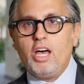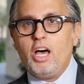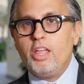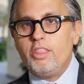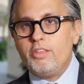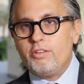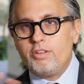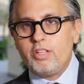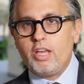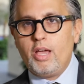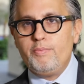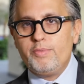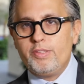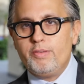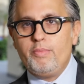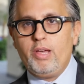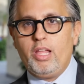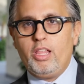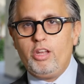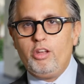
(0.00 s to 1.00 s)
other types of
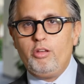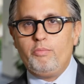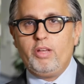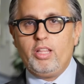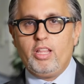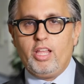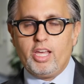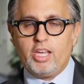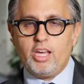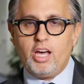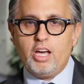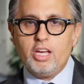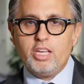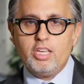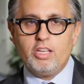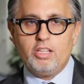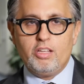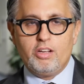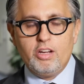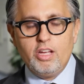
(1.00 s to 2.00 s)
melanoma like
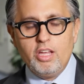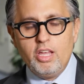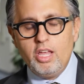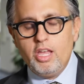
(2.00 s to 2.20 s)
ocular,